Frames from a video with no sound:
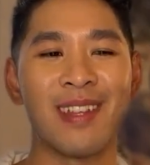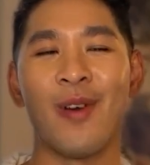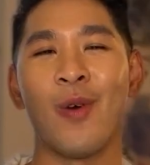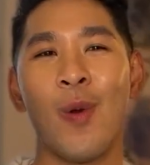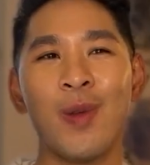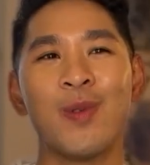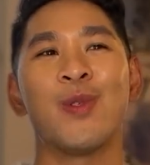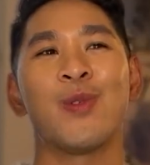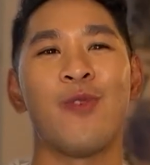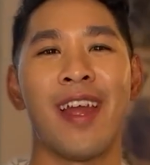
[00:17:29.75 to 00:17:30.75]
they always
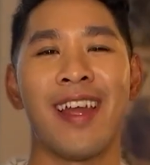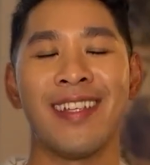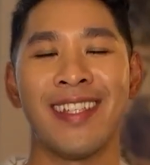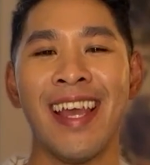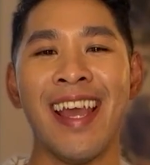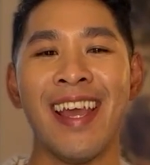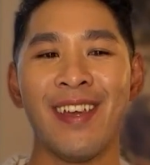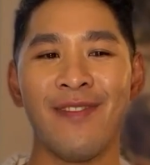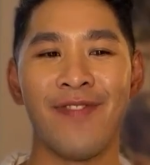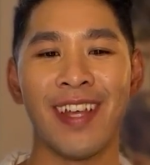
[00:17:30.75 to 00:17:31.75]
want to raise
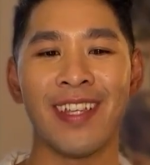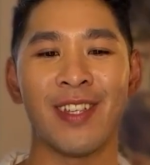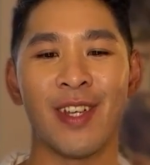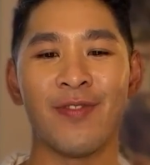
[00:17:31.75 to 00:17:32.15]
investors.